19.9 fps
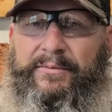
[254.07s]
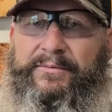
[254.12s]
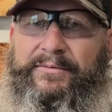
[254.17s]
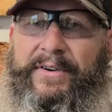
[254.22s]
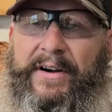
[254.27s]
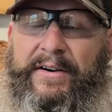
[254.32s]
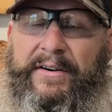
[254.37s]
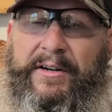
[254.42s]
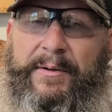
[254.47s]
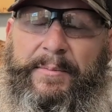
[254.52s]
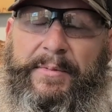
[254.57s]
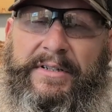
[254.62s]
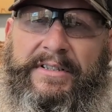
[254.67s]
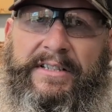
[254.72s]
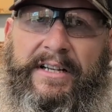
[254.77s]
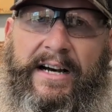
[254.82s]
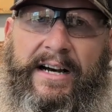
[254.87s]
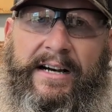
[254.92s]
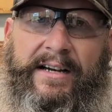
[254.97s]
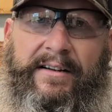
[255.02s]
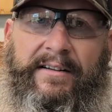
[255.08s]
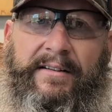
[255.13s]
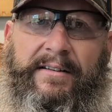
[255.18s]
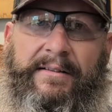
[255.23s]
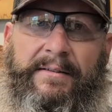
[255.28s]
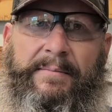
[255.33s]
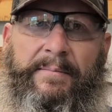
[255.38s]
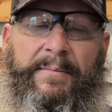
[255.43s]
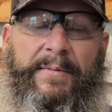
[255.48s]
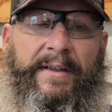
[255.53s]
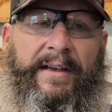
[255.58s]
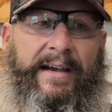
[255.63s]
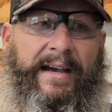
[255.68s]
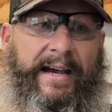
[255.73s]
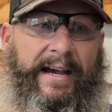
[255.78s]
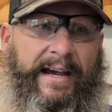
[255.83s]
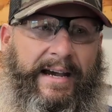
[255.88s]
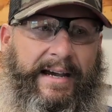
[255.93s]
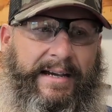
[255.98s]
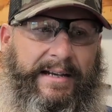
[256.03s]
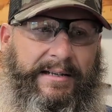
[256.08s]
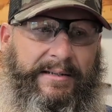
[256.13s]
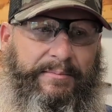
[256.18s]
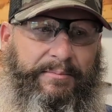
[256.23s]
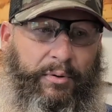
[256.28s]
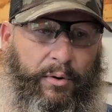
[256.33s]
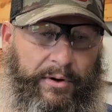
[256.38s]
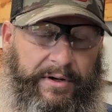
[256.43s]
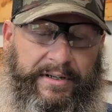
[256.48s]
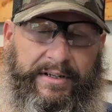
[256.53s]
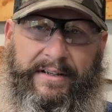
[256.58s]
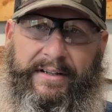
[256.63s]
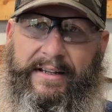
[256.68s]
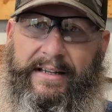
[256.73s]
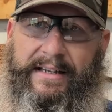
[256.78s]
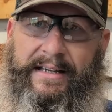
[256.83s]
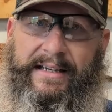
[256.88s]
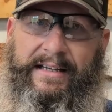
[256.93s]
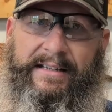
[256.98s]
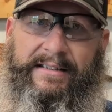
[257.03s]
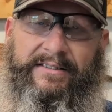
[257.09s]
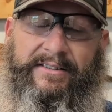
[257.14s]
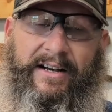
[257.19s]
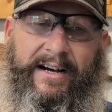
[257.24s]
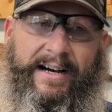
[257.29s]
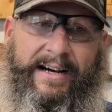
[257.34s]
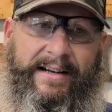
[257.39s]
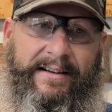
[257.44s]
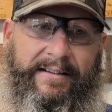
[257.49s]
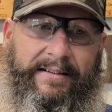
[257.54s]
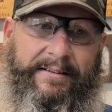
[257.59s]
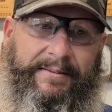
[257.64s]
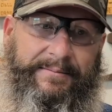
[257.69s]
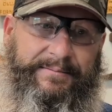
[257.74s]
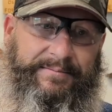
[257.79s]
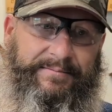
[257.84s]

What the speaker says: fired up the Syil, and pointed the Syil